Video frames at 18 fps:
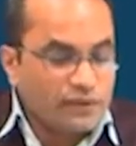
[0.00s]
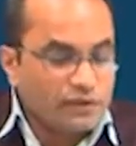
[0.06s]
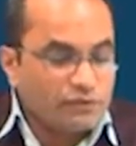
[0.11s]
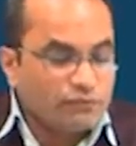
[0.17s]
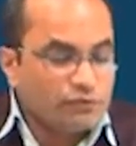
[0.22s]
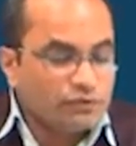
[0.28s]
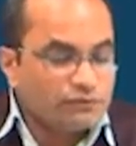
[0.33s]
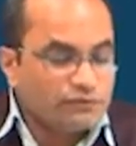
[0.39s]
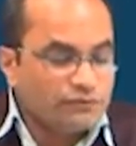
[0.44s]

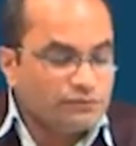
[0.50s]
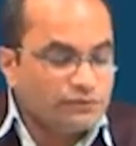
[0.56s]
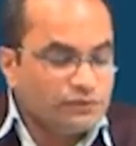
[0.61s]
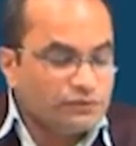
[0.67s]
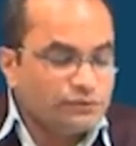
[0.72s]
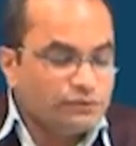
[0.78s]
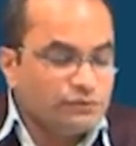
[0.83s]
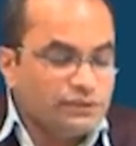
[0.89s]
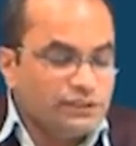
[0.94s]
what we will
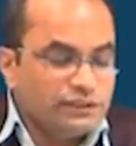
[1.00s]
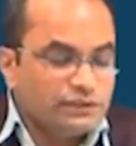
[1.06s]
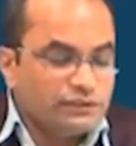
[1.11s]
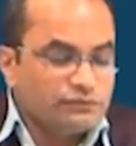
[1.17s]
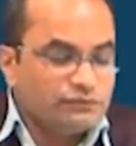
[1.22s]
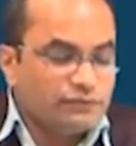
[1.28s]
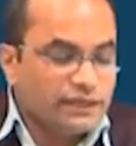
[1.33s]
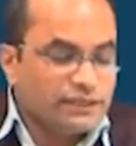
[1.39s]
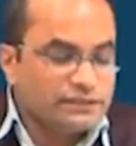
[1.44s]
do
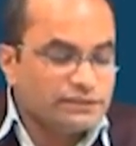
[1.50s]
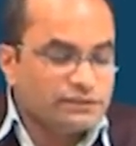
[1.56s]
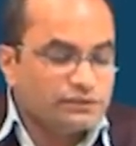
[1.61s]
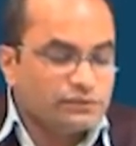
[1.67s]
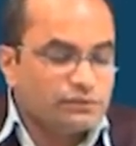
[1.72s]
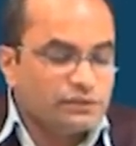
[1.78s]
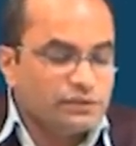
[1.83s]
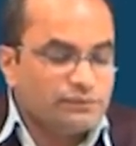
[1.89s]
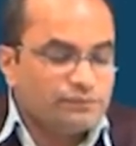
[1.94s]
here y is
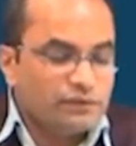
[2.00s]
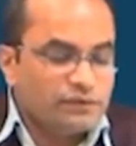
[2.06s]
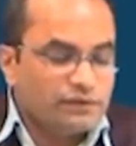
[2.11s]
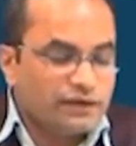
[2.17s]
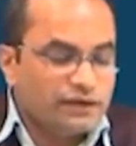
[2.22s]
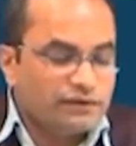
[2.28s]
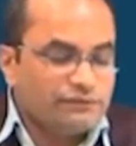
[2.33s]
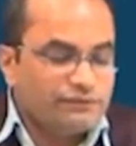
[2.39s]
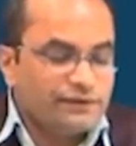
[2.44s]
equal to e
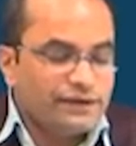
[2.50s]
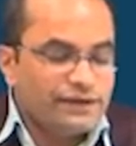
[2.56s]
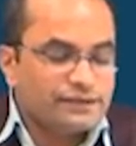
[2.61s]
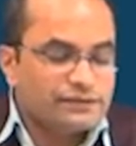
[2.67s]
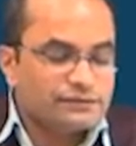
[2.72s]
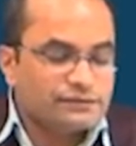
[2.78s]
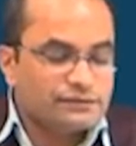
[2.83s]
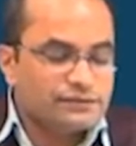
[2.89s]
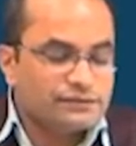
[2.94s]
power alpha
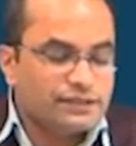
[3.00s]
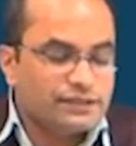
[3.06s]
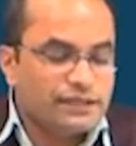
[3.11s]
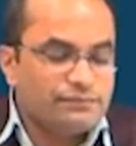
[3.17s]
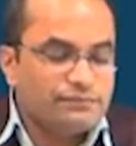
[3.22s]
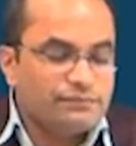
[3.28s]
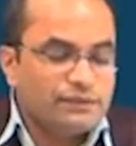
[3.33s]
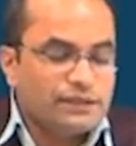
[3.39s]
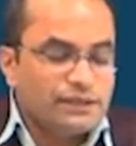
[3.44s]
x the
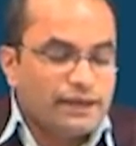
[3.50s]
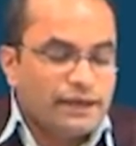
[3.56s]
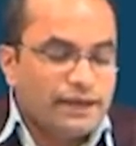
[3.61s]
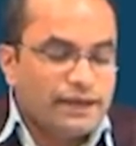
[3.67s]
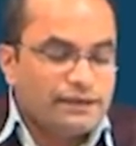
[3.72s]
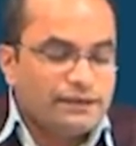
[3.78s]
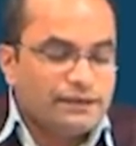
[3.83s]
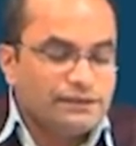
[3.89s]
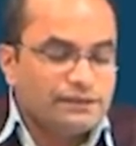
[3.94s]
same
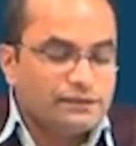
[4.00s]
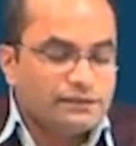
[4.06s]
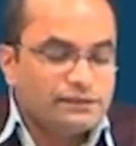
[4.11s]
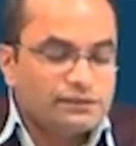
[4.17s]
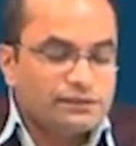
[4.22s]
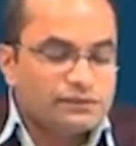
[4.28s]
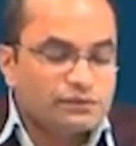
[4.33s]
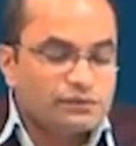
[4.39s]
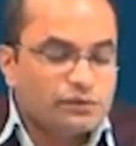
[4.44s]
and here
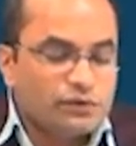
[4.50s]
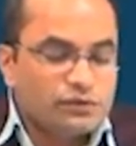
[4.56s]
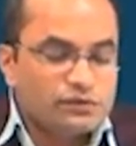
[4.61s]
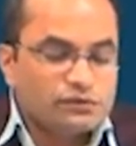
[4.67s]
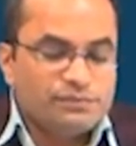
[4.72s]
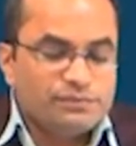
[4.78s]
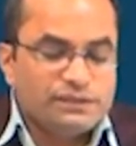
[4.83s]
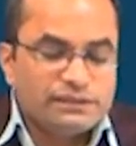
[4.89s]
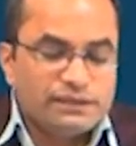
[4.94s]
this
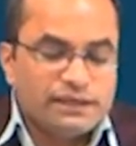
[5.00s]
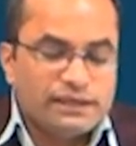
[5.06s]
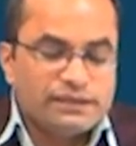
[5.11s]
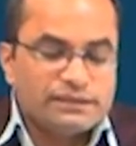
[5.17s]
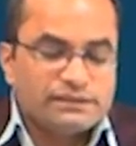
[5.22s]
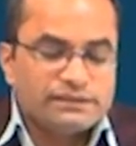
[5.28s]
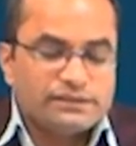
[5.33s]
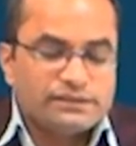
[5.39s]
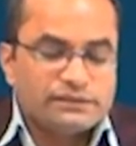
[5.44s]
cos beta
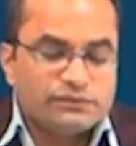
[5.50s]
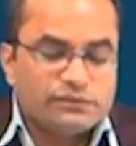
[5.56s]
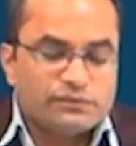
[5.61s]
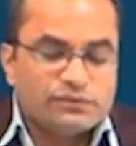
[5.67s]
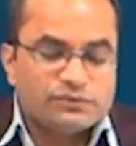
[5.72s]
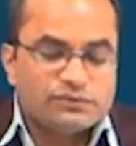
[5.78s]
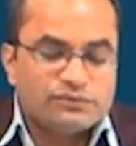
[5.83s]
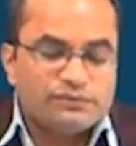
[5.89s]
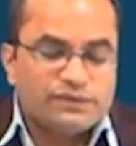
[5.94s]
x here
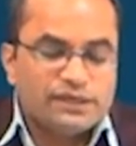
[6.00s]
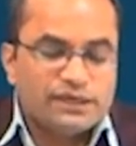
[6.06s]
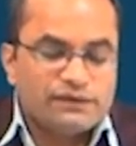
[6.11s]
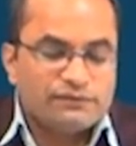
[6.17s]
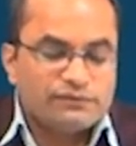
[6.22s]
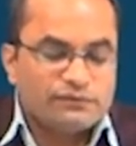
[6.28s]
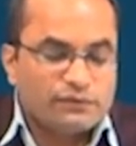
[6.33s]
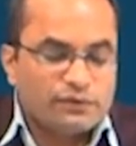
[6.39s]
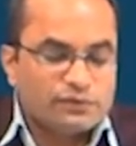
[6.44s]
also we
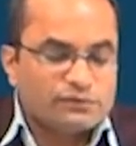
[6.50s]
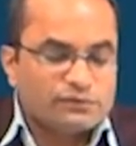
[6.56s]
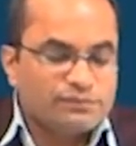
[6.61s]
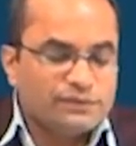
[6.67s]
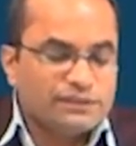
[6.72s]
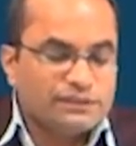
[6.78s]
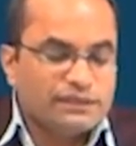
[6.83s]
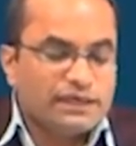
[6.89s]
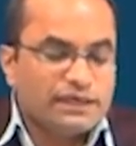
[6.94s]
have cos
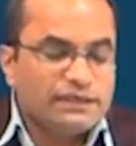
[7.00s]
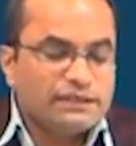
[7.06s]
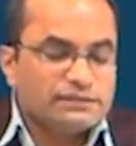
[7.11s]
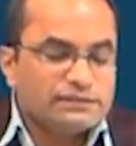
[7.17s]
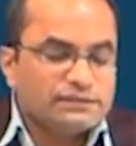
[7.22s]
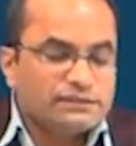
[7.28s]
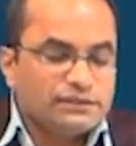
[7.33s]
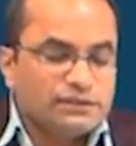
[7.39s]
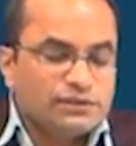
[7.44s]
beta
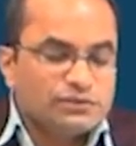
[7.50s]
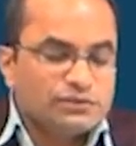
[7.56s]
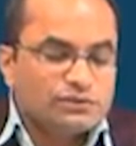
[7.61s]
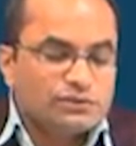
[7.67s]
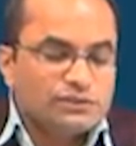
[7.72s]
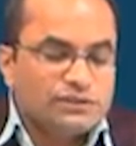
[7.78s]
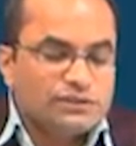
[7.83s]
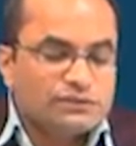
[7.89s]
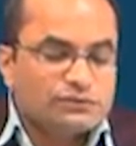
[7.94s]
x.
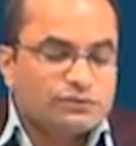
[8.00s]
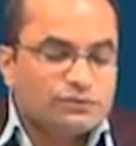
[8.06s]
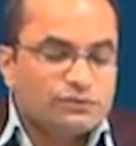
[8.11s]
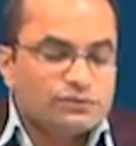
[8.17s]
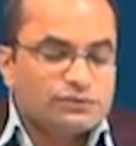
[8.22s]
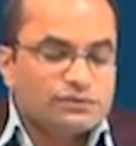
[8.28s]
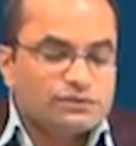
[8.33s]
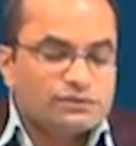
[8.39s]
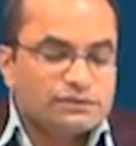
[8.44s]
So, these
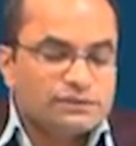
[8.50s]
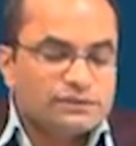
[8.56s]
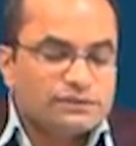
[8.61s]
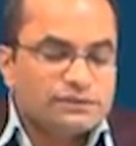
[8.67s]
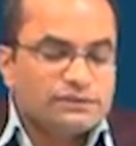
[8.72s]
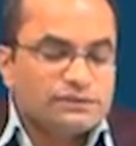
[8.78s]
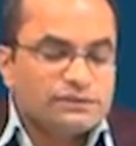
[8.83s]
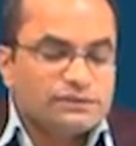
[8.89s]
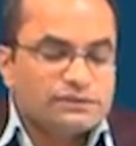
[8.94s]

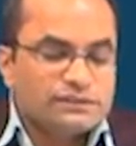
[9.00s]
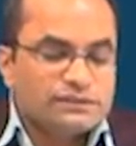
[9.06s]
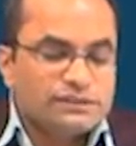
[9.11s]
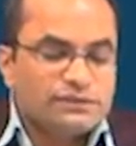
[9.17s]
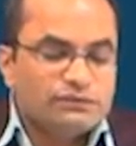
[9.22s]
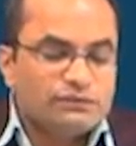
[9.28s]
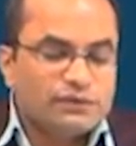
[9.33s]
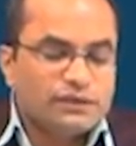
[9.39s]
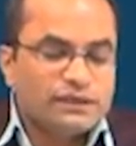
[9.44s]
constants here
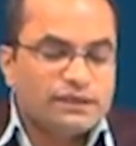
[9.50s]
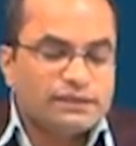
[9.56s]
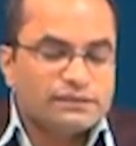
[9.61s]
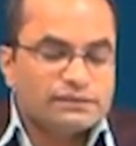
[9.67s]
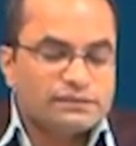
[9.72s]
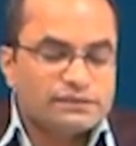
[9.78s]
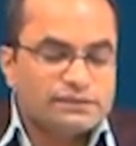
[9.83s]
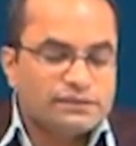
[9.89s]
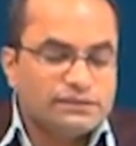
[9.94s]
C 1
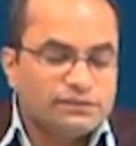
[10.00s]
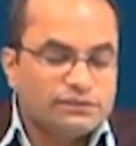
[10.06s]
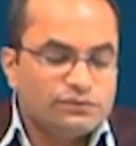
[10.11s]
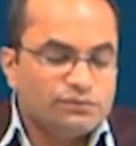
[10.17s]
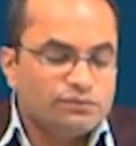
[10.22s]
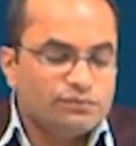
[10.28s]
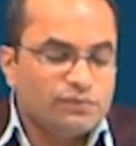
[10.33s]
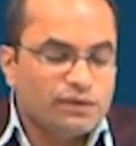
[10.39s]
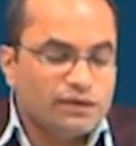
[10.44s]
and the C
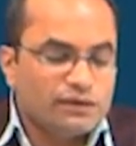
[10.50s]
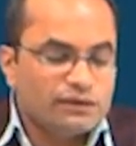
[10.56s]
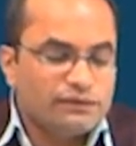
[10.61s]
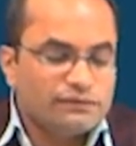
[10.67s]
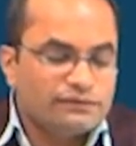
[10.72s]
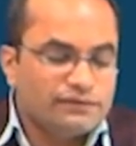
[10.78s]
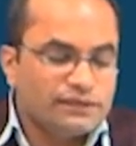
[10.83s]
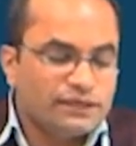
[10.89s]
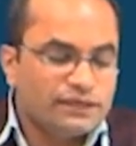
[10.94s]
2
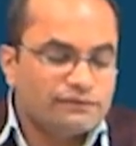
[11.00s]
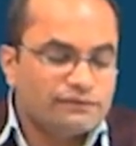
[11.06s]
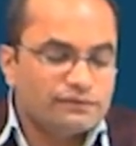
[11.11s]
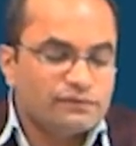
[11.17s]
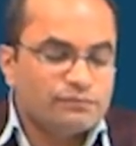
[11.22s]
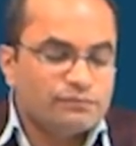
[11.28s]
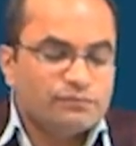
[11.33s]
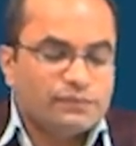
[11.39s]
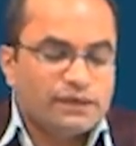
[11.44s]
bar we have
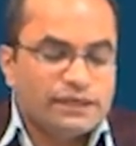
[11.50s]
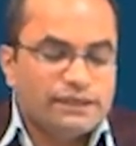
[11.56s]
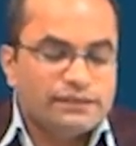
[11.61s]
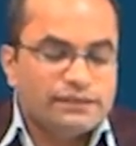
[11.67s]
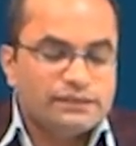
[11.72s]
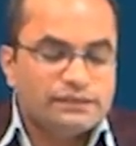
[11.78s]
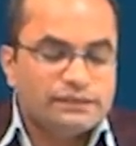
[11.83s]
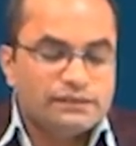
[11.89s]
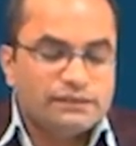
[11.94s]

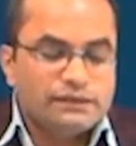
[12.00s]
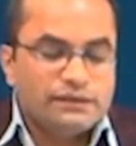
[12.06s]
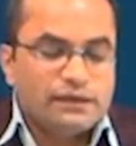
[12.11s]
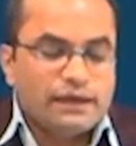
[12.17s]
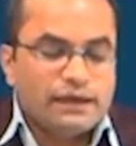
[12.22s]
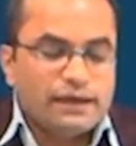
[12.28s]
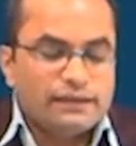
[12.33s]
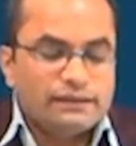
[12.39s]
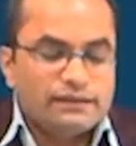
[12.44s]
combined it
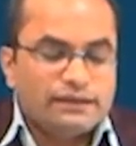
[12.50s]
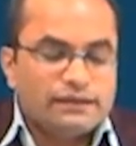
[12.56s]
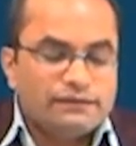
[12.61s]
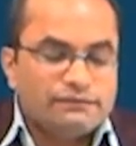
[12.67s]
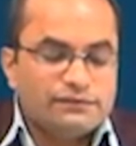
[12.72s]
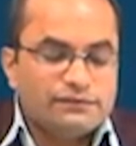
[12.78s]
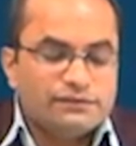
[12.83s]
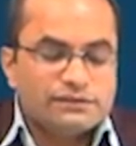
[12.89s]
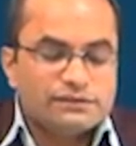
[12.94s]
and
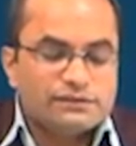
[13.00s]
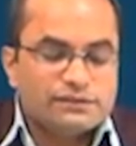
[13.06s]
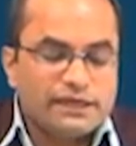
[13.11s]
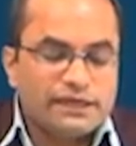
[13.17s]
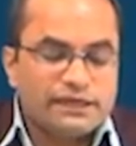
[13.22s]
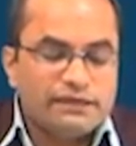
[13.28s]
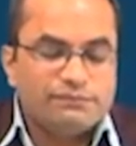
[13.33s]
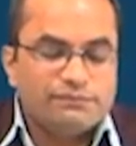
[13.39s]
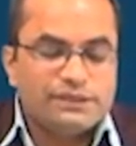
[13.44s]
then with the
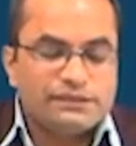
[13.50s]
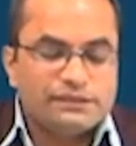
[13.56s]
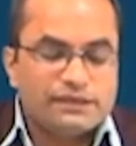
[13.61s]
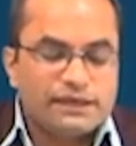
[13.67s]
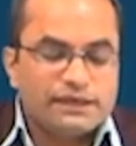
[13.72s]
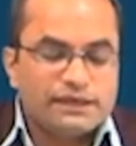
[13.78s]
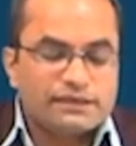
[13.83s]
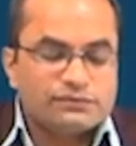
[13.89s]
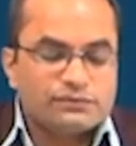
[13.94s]
sine beta
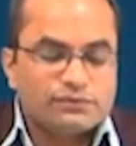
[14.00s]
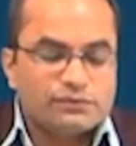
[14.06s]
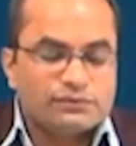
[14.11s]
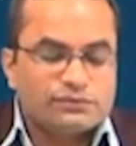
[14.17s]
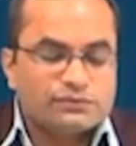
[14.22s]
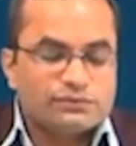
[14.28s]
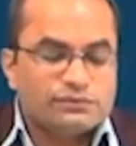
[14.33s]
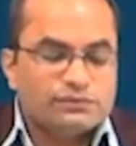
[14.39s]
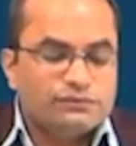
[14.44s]
x
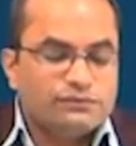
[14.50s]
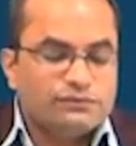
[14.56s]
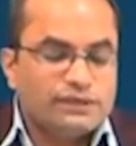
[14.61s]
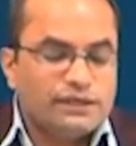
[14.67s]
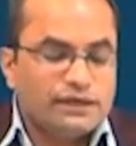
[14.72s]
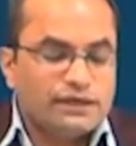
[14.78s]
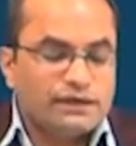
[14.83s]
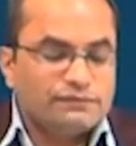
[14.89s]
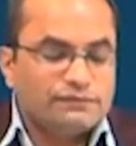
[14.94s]
also we
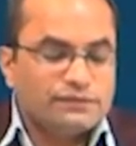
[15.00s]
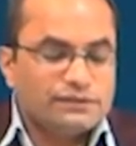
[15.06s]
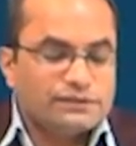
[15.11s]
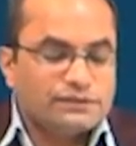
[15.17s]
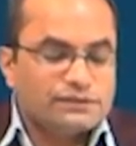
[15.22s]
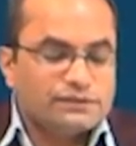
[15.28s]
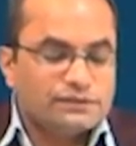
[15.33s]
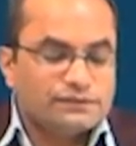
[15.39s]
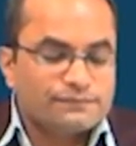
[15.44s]
have
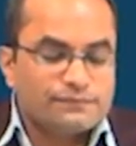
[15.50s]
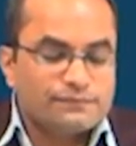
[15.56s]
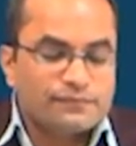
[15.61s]
this